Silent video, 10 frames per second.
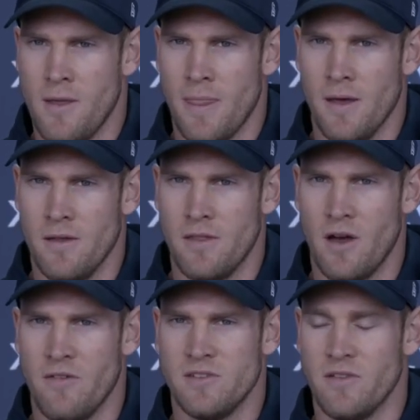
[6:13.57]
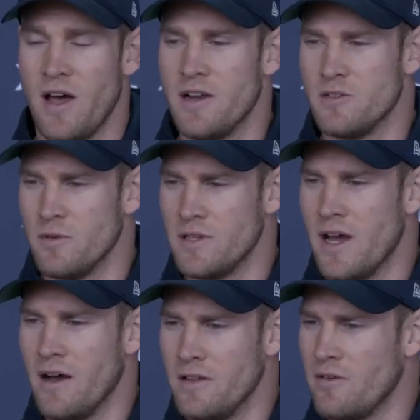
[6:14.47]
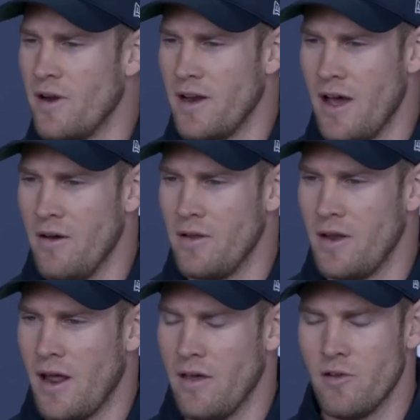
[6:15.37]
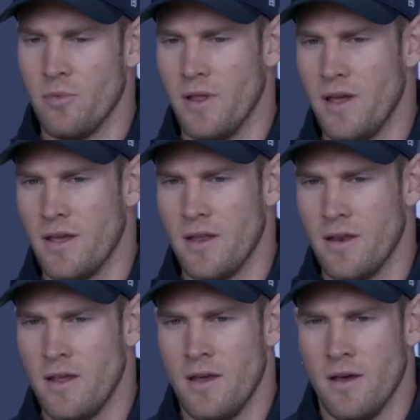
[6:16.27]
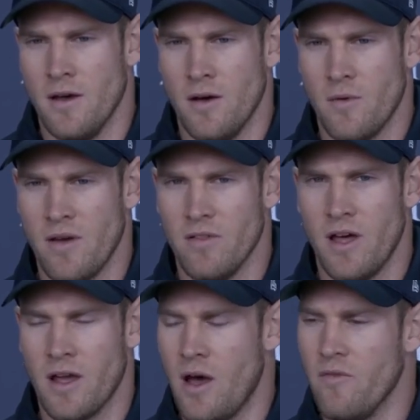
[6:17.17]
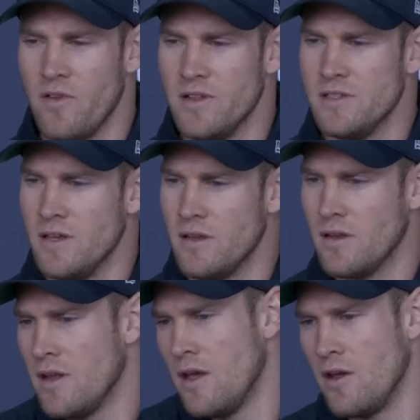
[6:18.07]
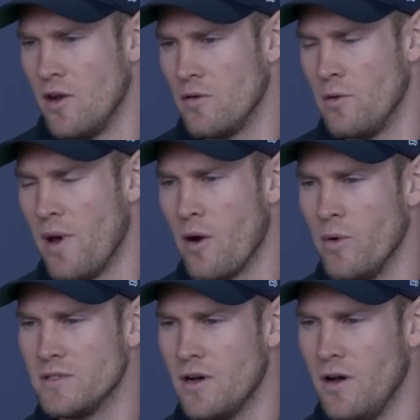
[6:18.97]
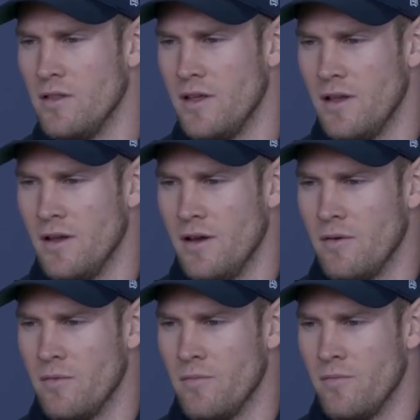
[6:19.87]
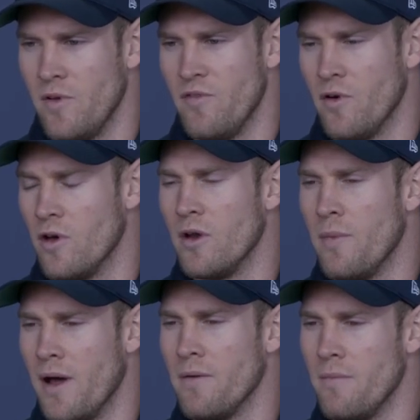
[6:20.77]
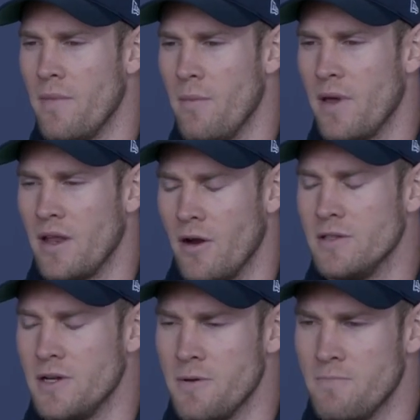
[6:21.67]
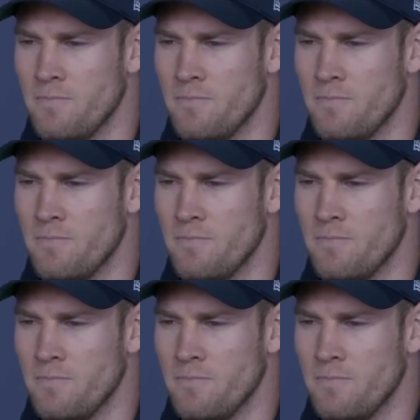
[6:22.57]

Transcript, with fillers: you know, the offensive line is really dialed in right now and how they're playing and uh, we have a lot of confidence that you know no matter what's called that uh, we feel good about about making yards on it.